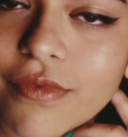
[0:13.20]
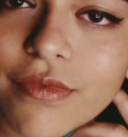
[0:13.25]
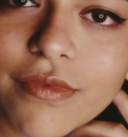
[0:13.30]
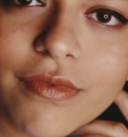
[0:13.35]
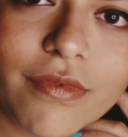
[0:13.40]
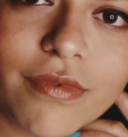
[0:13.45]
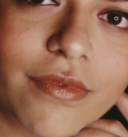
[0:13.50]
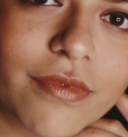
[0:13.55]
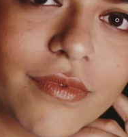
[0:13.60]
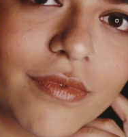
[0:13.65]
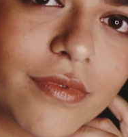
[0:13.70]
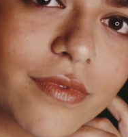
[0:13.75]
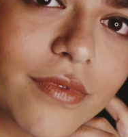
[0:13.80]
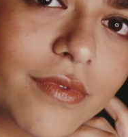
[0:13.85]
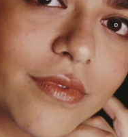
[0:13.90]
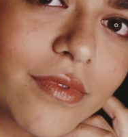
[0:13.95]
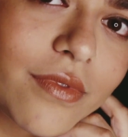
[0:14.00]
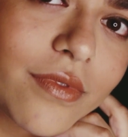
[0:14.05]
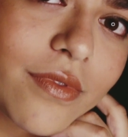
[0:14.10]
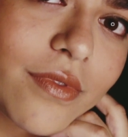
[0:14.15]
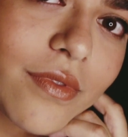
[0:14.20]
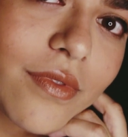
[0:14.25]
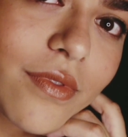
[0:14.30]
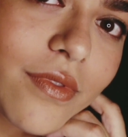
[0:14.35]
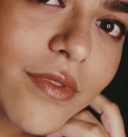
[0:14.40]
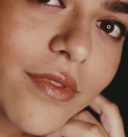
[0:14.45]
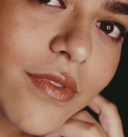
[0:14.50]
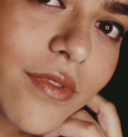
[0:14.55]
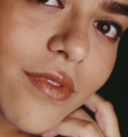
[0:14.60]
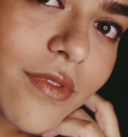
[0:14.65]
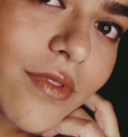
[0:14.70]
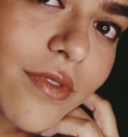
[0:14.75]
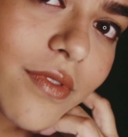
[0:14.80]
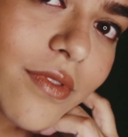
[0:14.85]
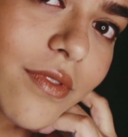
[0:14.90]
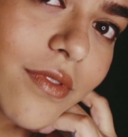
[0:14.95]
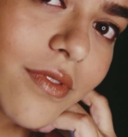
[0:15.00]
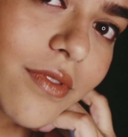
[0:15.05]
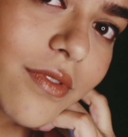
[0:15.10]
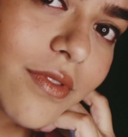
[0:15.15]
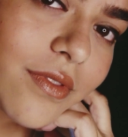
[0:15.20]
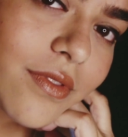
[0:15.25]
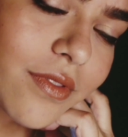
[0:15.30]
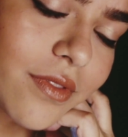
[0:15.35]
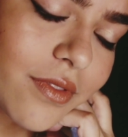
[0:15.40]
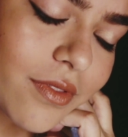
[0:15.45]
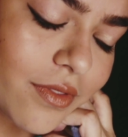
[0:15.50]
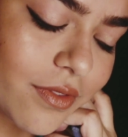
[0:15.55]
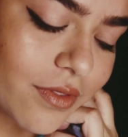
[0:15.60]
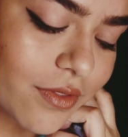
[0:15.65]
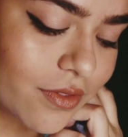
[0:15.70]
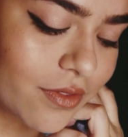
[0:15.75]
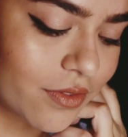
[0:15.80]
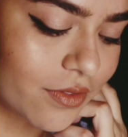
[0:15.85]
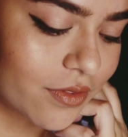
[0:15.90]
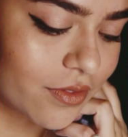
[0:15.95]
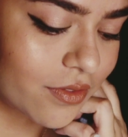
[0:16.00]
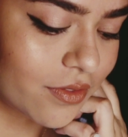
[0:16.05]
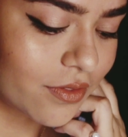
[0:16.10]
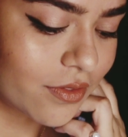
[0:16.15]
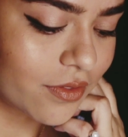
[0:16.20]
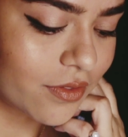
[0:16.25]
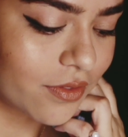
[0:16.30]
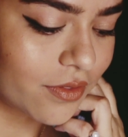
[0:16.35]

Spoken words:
(no one is talking)